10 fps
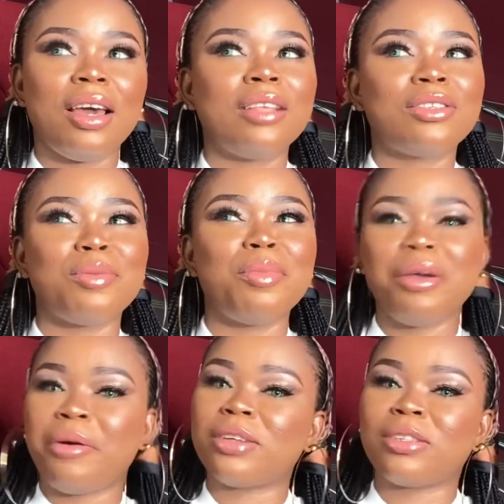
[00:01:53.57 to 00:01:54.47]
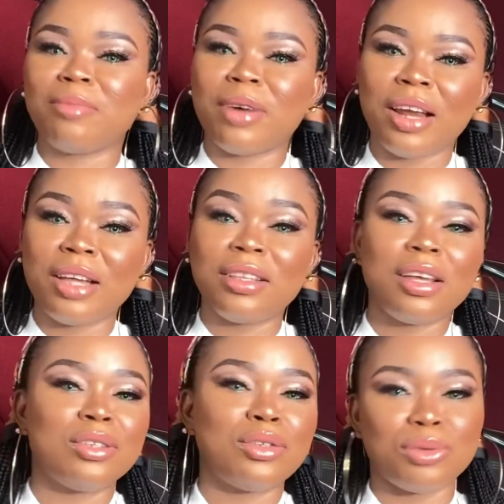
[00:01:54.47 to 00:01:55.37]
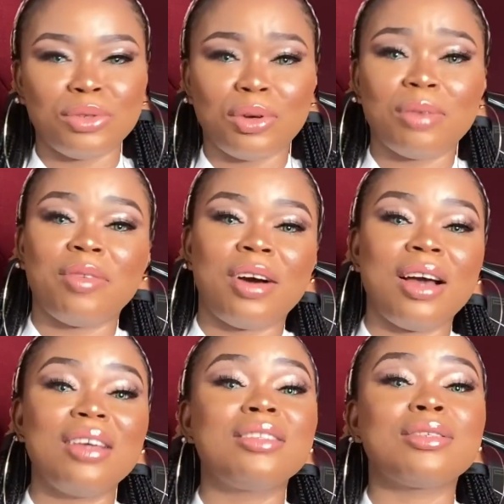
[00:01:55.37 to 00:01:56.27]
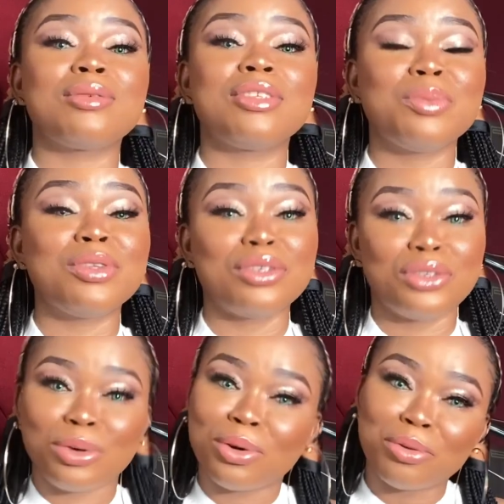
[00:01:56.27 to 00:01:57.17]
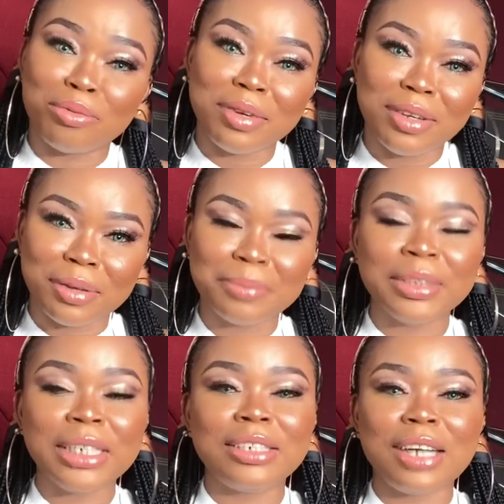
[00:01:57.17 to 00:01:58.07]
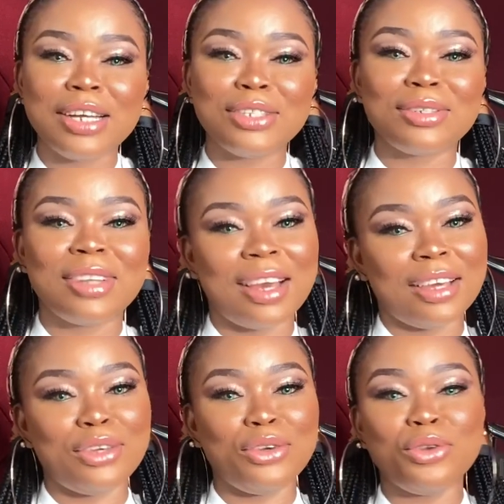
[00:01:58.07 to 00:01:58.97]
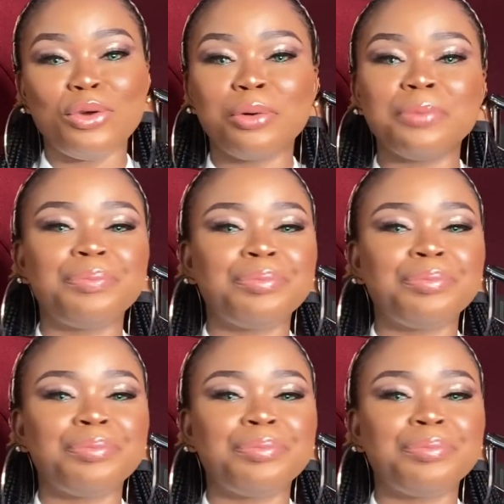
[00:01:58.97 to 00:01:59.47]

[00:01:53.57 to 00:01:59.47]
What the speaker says: some areas of my life tend to suffer. It's been a struggle really trying to, like, you know,